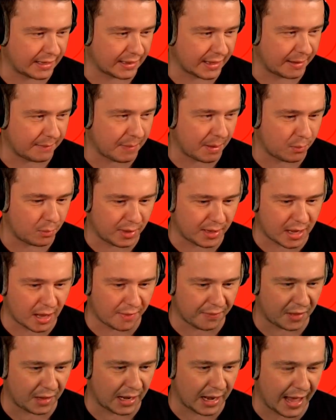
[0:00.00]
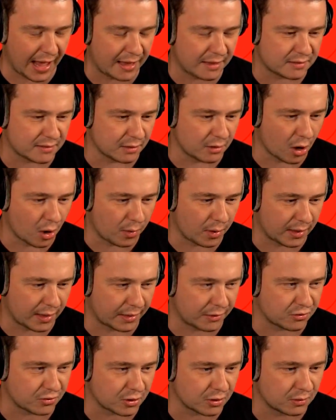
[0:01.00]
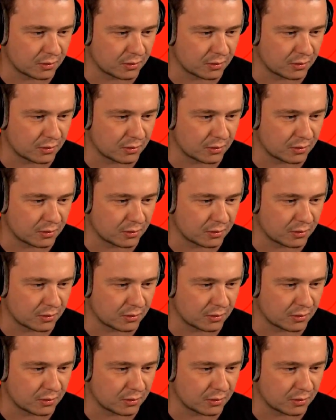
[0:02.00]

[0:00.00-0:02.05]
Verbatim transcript: like maybe we cut the lights and go in electrical.